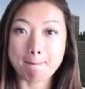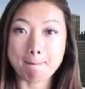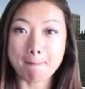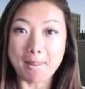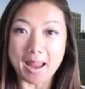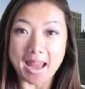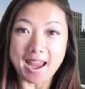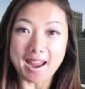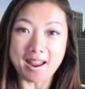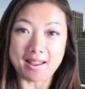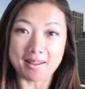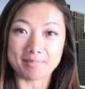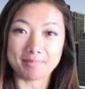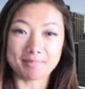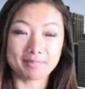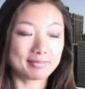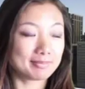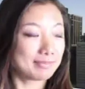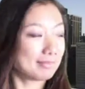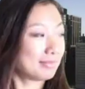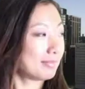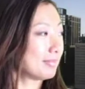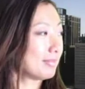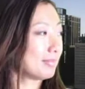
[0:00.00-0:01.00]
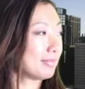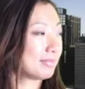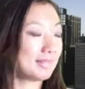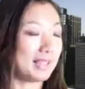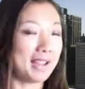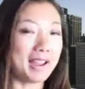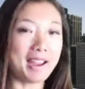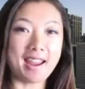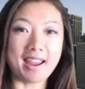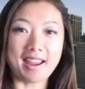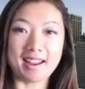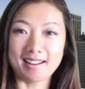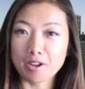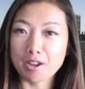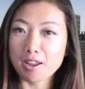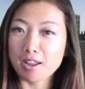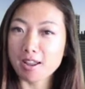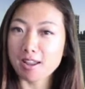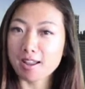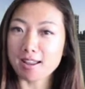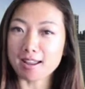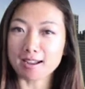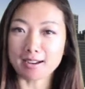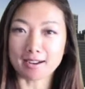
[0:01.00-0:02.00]
Bam! Hey,
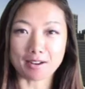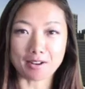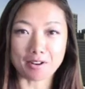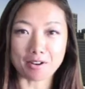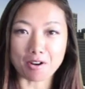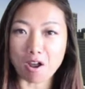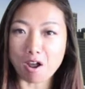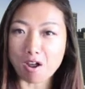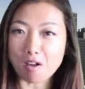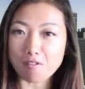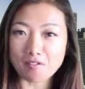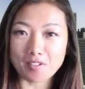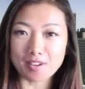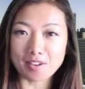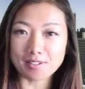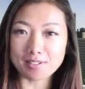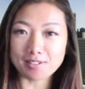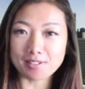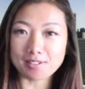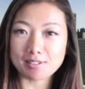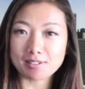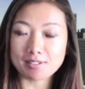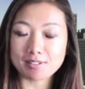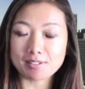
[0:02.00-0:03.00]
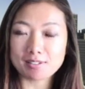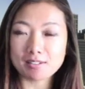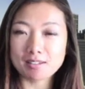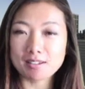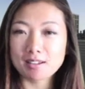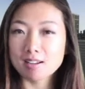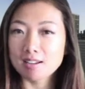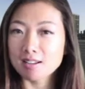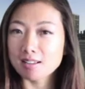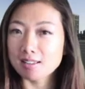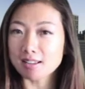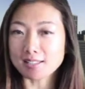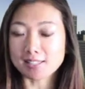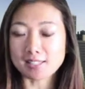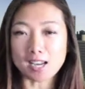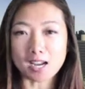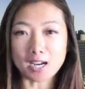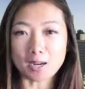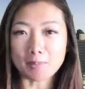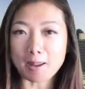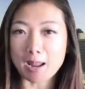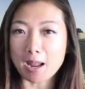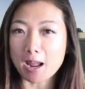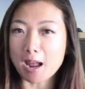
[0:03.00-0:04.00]
I got an office. Let's talk
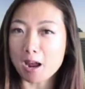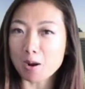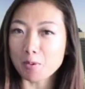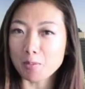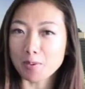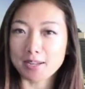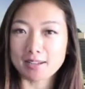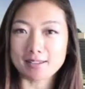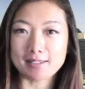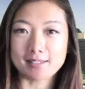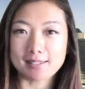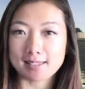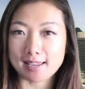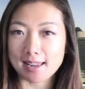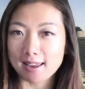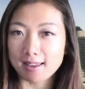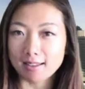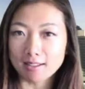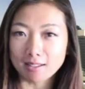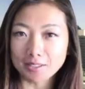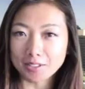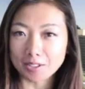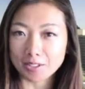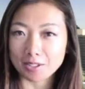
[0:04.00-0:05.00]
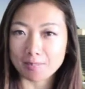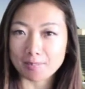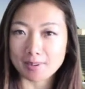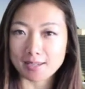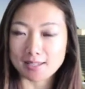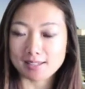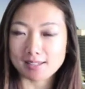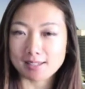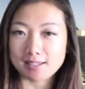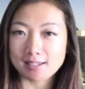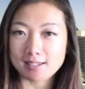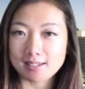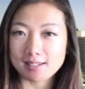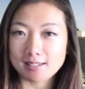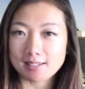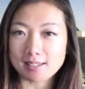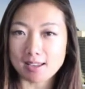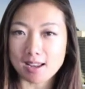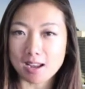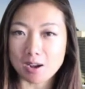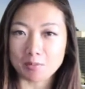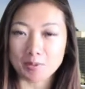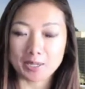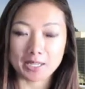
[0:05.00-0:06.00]
about how we can scale your business,
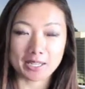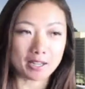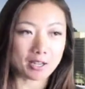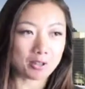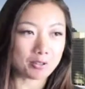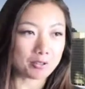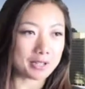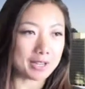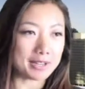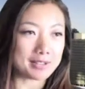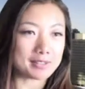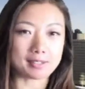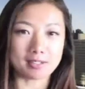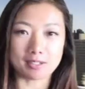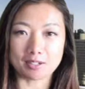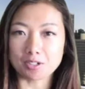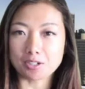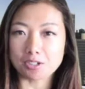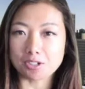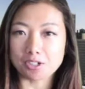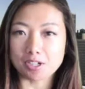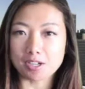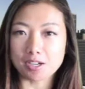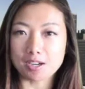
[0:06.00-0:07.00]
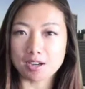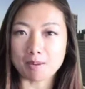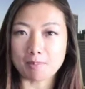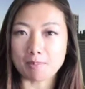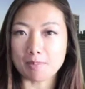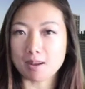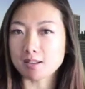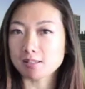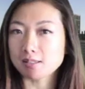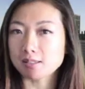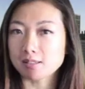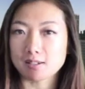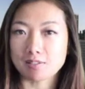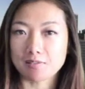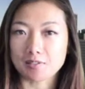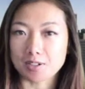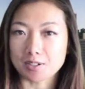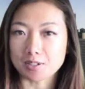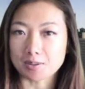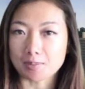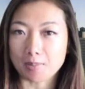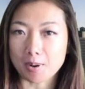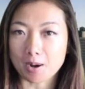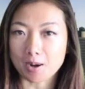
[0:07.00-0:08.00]
how we can create synergy amongst the different
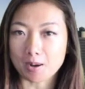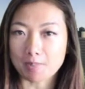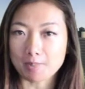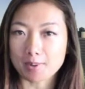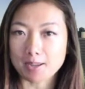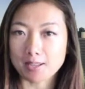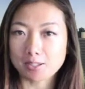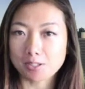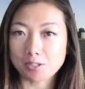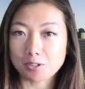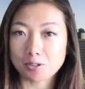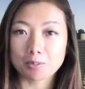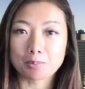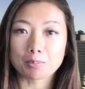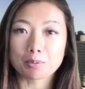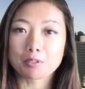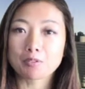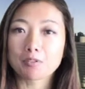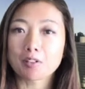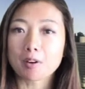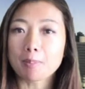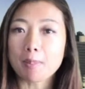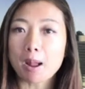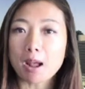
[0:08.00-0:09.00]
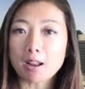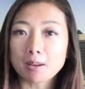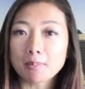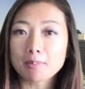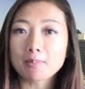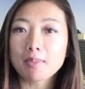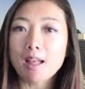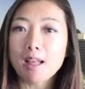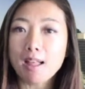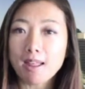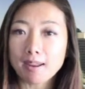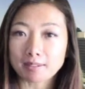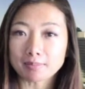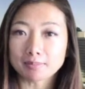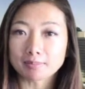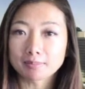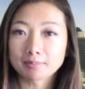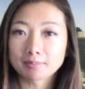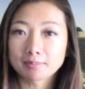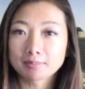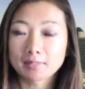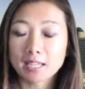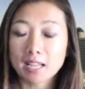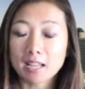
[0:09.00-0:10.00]
departments to improve our bottom line.
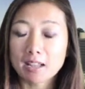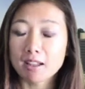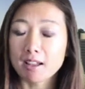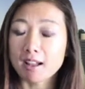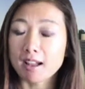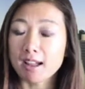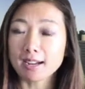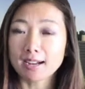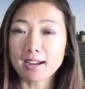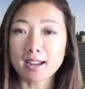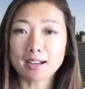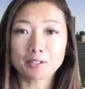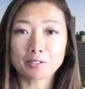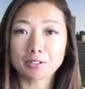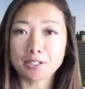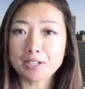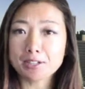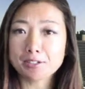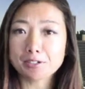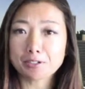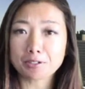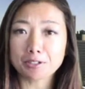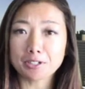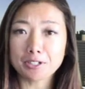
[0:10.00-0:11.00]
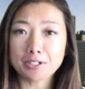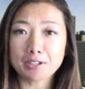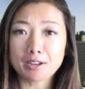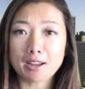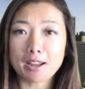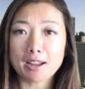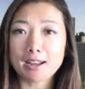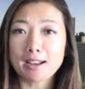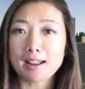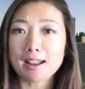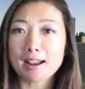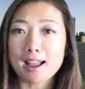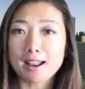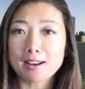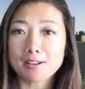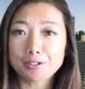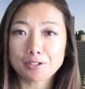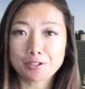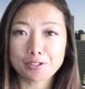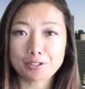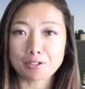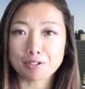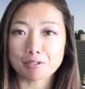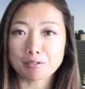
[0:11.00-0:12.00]
I got a green screen and I got a
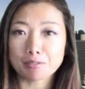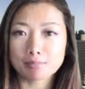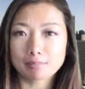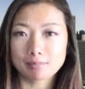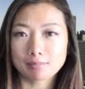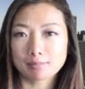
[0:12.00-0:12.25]
suit.